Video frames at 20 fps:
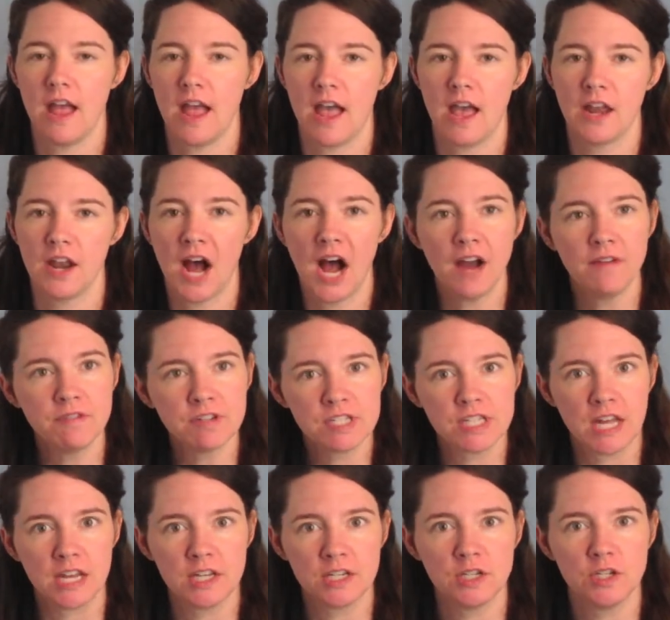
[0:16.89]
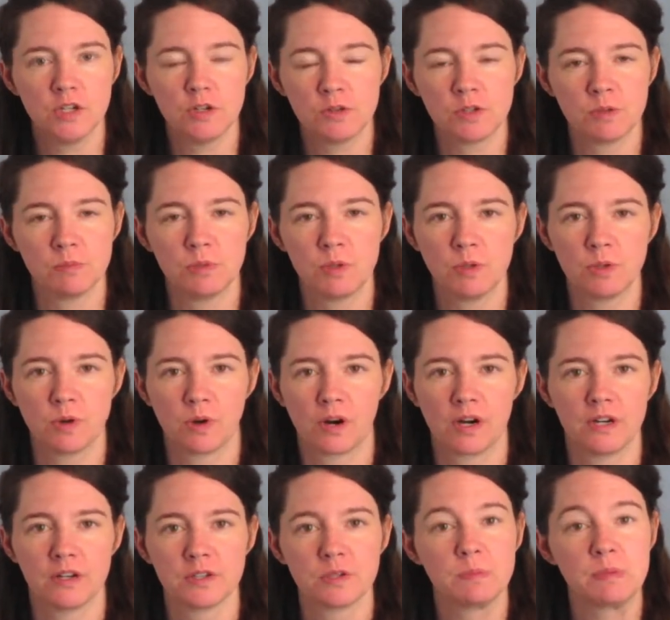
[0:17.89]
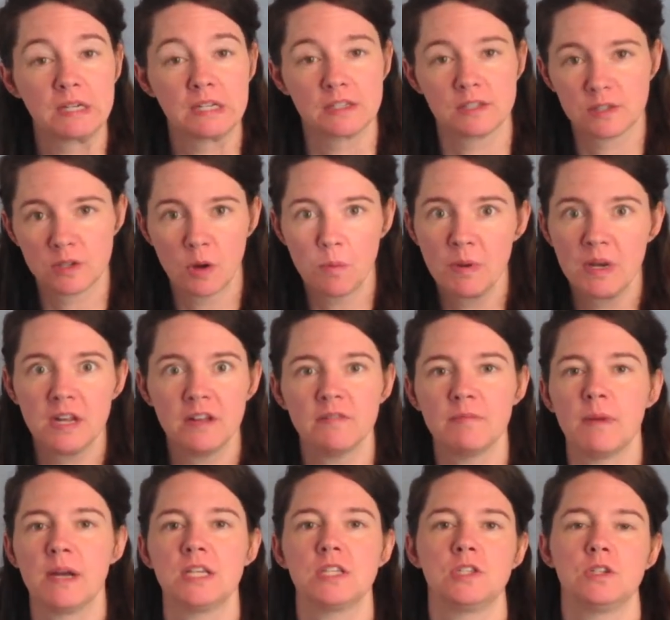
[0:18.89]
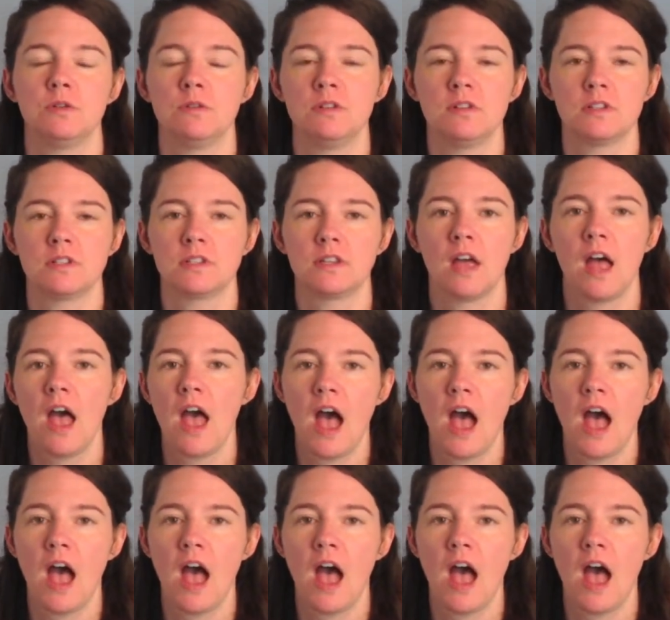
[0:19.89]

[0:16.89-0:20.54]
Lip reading: and I've decided to do some tutorials because so many of my students